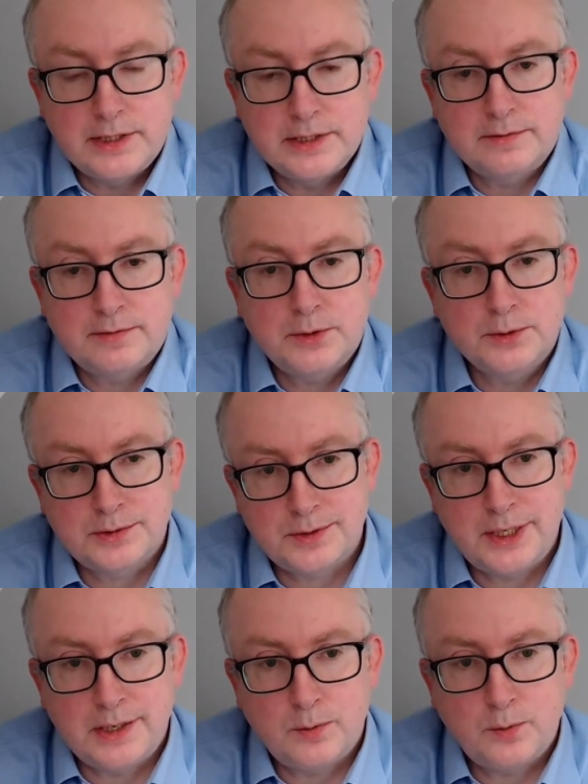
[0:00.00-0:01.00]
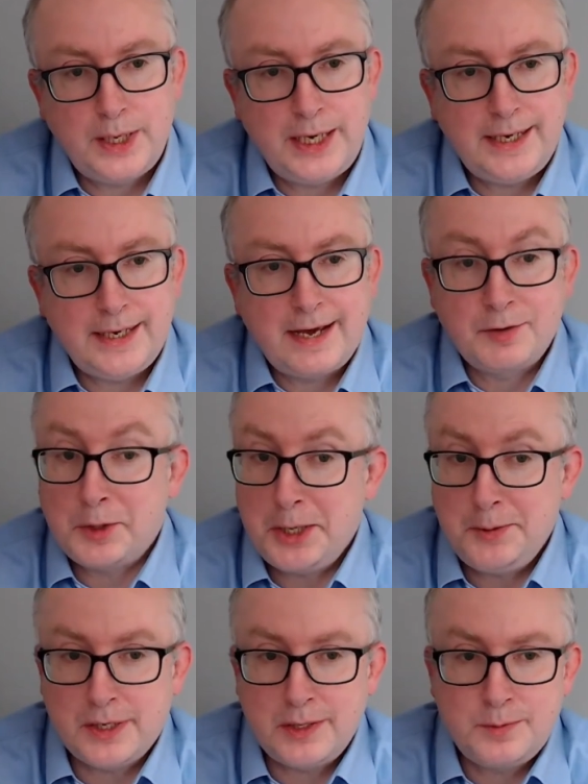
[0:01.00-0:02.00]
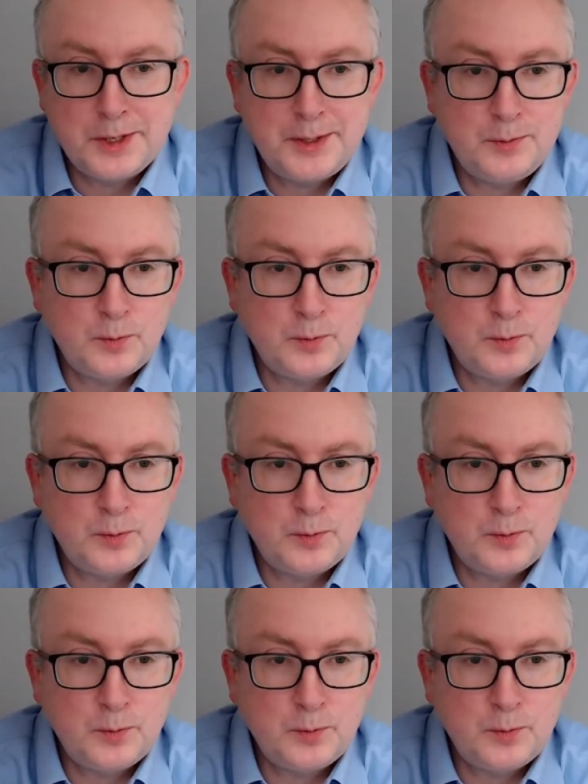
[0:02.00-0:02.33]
And of course, you know, we have our own homegrown